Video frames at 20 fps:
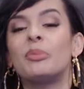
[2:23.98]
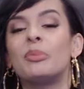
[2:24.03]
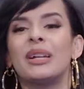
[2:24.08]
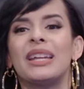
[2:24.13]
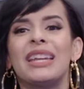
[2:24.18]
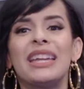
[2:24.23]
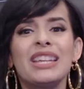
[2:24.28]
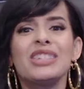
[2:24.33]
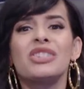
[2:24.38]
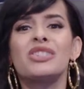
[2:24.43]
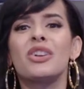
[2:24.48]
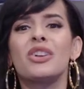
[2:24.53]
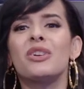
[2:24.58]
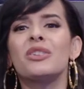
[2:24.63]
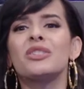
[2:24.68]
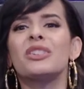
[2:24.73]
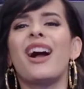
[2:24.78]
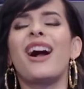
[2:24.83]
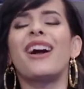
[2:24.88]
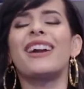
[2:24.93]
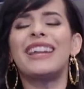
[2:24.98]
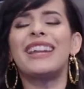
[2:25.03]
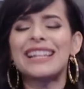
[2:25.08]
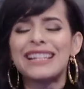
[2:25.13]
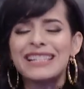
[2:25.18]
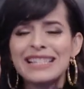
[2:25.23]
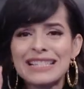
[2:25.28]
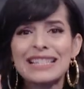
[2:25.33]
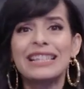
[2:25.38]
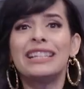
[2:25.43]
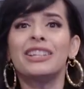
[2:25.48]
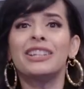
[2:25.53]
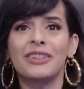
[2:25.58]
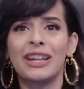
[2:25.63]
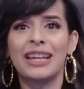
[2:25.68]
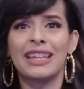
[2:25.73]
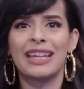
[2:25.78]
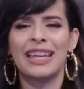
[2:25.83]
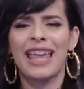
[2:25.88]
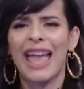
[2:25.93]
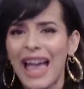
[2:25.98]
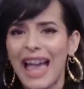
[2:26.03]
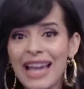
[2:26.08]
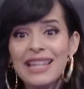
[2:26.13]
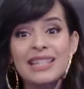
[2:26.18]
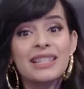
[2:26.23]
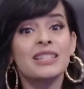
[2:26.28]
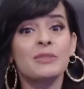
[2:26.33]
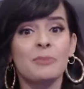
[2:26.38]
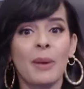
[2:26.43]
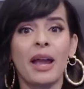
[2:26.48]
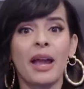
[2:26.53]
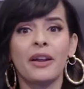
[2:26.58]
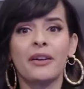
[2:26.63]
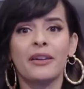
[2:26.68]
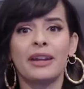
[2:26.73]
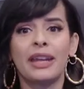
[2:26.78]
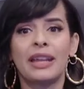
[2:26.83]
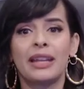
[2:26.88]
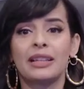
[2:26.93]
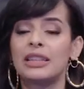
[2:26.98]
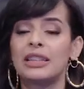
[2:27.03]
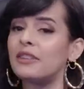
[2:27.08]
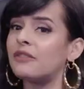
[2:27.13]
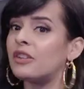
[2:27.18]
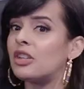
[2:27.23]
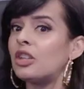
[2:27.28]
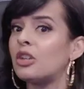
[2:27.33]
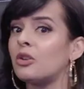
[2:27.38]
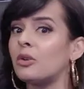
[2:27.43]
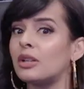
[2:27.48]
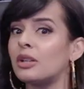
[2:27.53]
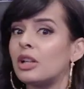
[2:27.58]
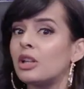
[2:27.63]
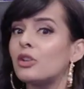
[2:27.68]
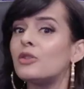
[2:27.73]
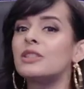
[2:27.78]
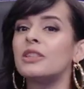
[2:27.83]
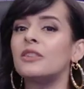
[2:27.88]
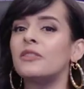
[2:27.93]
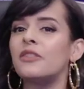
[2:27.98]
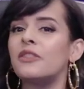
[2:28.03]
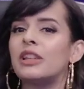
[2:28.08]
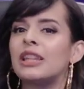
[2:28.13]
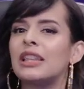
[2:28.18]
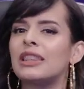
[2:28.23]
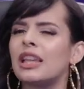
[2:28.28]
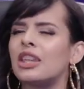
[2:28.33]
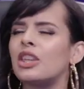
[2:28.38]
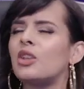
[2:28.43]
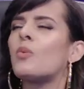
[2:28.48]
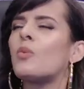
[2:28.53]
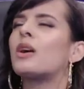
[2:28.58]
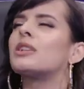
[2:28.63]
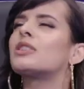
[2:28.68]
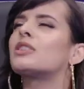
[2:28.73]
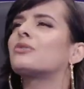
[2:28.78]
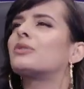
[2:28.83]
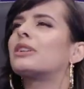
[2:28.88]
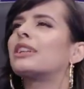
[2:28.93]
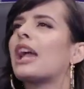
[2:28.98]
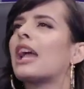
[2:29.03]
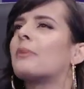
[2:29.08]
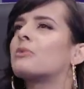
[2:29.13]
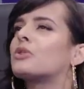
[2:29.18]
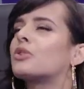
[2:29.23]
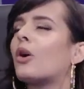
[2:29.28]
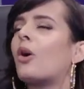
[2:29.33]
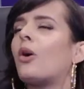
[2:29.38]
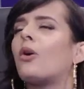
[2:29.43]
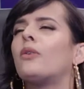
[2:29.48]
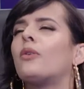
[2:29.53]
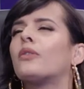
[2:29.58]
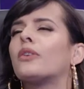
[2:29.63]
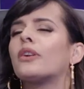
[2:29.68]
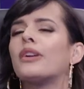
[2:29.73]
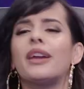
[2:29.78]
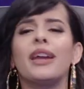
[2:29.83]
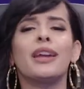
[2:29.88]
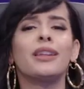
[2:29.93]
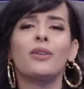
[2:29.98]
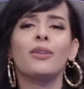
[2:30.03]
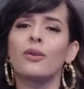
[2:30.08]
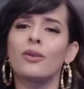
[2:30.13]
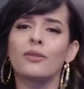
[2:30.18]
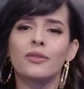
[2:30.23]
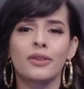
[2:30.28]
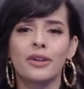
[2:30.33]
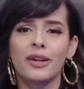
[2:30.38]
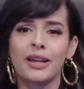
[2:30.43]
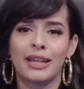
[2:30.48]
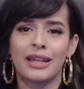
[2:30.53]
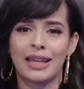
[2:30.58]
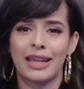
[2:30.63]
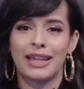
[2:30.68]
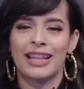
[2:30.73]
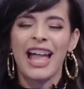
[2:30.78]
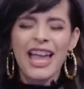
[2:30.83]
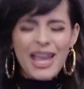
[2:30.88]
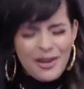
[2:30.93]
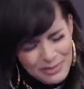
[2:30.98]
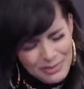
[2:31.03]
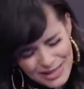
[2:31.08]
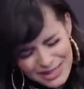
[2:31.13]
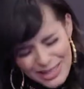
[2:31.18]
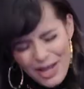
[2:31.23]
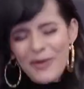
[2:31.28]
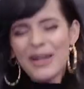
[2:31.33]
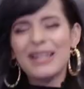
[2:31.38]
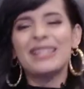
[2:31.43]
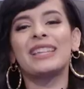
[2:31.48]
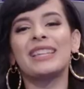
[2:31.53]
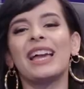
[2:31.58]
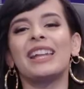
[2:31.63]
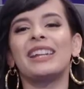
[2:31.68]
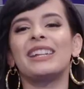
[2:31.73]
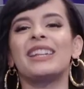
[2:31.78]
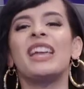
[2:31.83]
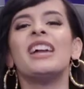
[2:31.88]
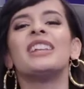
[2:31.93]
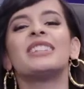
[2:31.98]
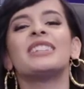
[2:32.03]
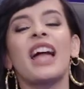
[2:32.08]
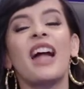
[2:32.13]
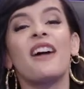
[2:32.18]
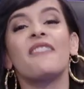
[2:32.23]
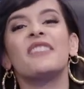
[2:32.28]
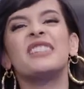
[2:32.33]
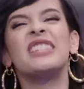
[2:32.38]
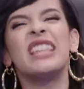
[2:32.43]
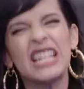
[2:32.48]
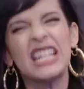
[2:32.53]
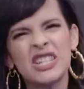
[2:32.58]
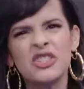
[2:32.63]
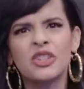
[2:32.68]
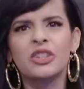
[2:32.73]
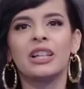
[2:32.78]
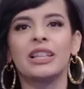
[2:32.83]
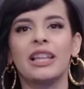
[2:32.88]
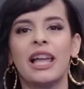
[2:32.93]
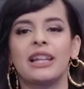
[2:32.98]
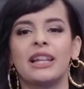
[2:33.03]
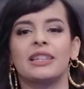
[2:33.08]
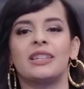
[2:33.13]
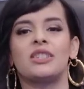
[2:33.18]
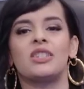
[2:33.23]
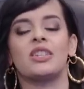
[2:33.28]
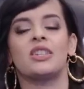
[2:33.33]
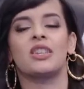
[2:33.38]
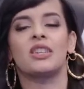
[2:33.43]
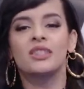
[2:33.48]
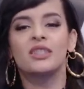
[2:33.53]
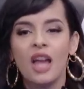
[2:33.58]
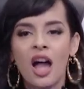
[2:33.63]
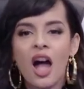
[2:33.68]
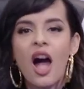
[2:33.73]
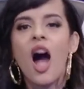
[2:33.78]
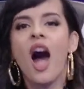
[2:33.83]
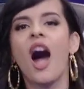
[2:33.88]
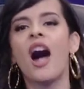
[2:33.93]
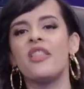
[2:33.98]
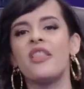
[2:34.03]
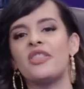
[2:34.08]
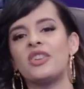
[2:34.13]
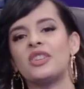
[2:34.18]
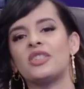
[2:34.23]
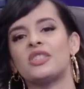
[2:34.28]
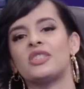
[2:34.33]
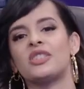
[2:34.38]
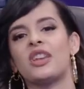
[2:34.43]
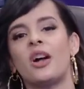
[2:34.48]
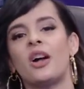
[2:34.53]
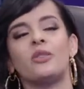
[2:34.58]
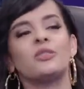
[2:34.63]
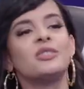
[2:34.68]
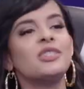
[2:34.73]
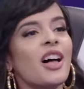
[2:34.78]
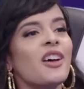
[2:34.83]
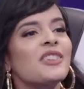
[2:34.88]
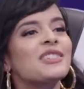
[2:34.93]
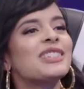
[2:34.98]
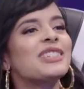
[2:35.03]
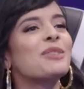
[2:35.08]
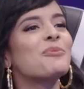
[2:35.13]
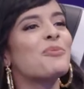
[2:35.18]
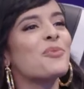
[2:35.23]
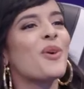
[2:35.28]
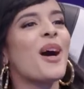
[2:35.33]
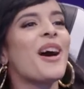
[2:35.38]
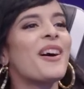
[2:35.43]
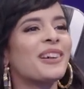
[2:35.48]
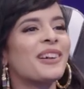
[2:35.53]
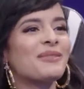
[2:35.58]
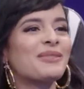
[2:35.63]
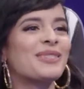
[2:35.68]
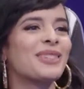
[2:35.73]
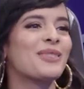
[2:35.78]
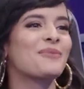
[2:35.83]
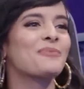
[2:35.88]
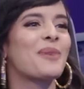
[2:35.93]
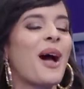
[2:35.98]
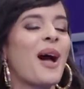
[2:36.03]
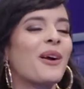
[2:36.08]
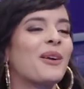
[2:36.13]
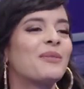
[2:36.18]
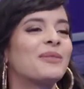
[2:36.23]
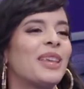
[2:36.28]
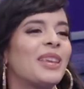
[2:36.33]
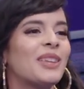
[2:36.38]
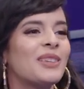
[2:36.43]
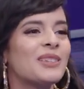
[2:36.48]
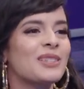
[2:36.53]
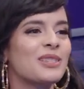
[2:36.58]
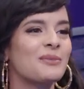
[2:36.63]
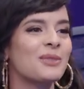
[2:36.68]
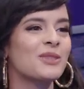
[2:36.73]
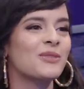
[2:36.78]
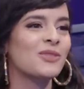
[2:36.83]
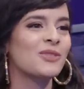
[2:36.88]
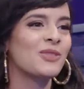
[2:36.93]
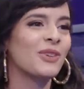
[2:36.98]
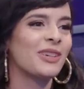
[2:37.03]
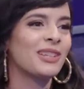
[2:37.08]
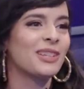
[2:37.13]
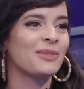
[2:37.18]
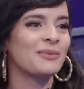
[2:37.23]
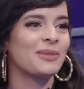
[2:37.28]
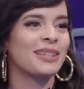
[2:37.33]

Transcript: but his shows are exhilarating and inspiring, leaving you an elusive feeling that you want to recapture over and over again. I am so excited to have this intergalactic genius on this show. No welcome to the Power Up. Thank you so much for joining